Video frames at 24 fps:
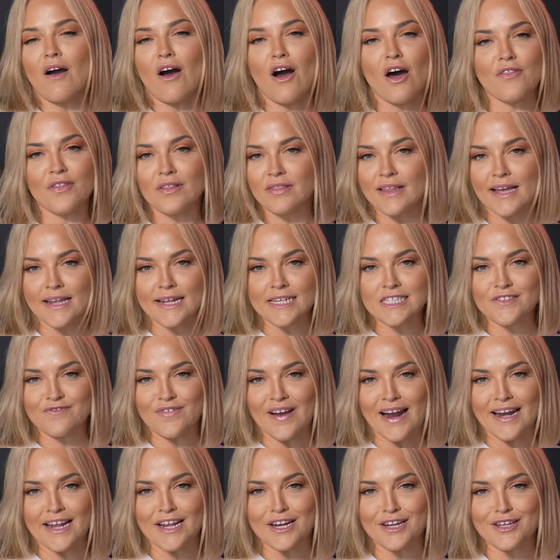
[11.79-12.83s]
all the latest
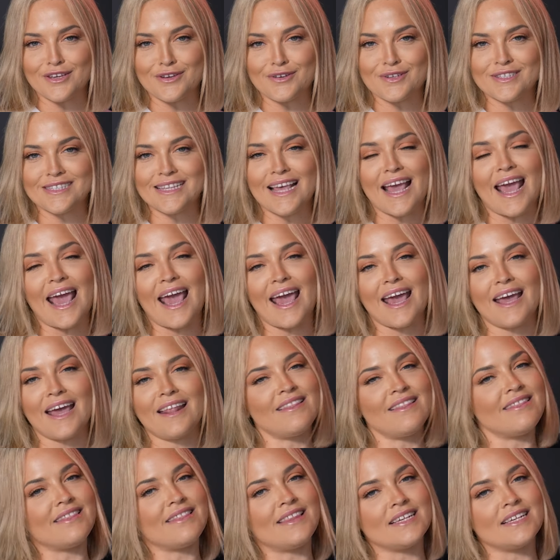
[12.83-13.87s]
fighting news,
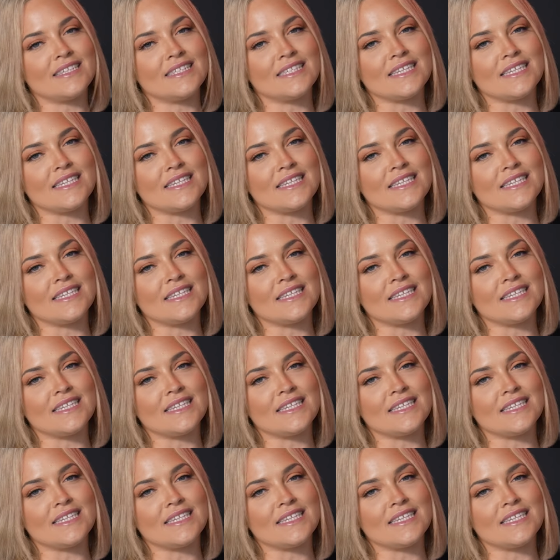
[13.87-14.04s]
and this